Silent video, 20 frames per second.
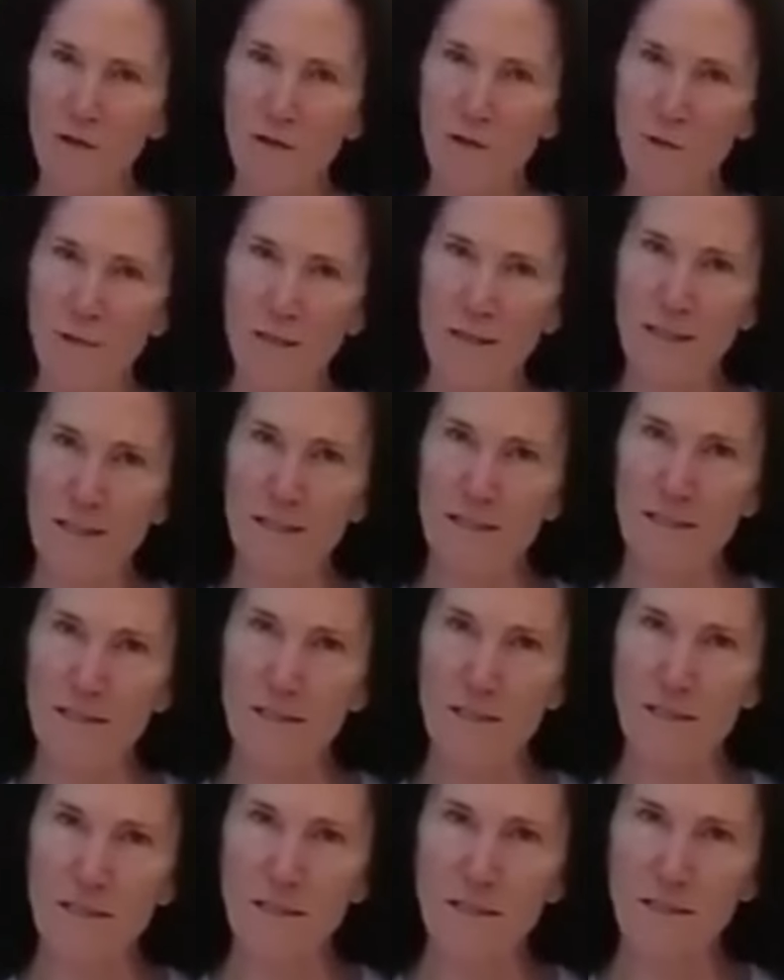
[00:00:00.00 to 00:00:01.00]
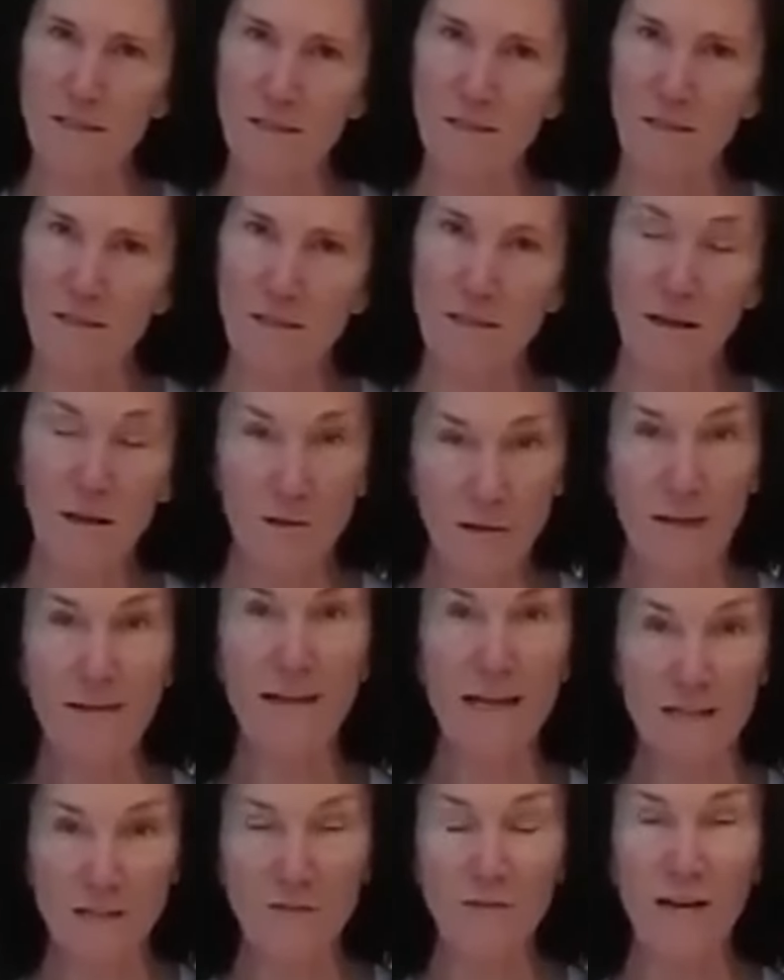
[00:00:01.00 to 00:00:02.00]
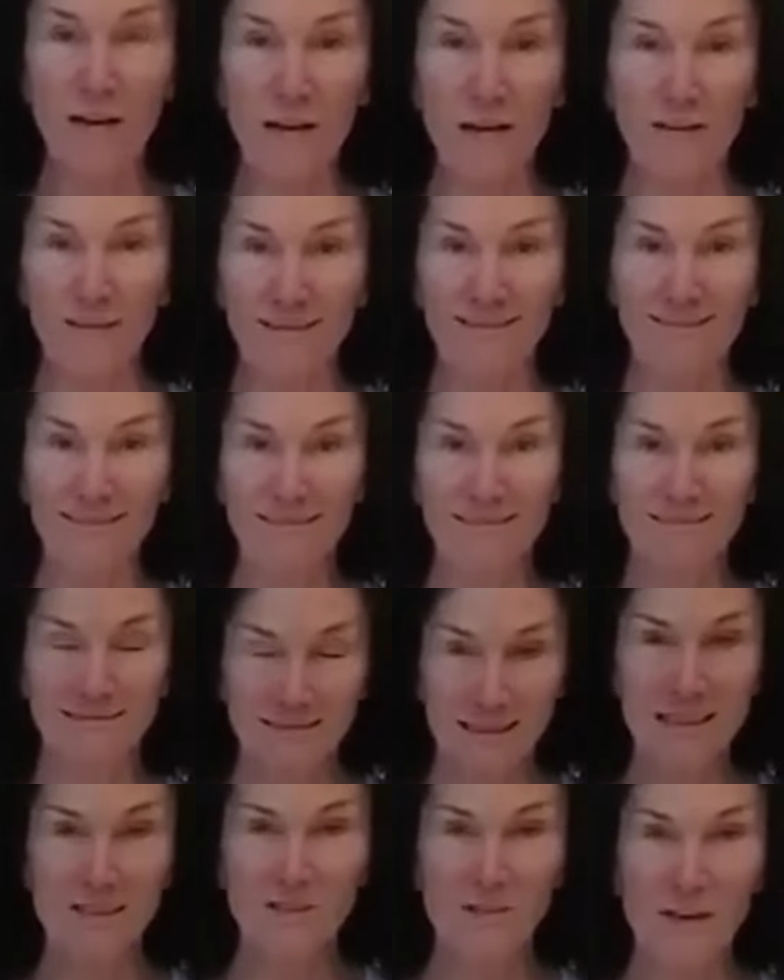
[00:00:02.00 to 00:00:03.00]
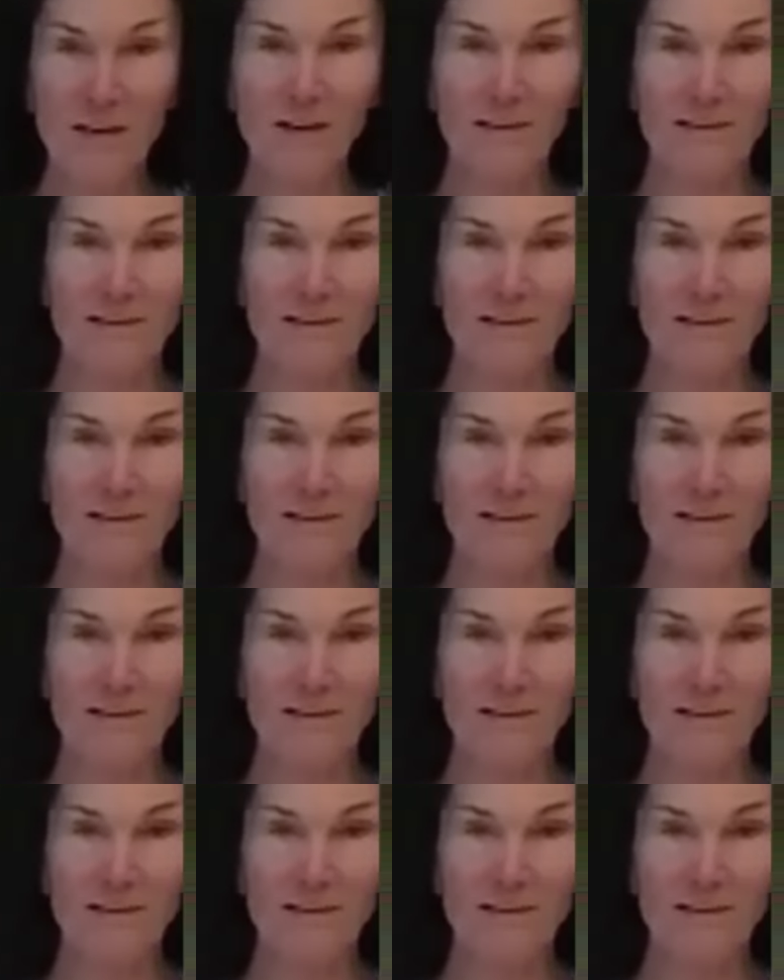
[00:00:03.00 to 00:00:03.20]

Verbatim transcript: I'm not this? answering you. Okay, that's fair. That's fair.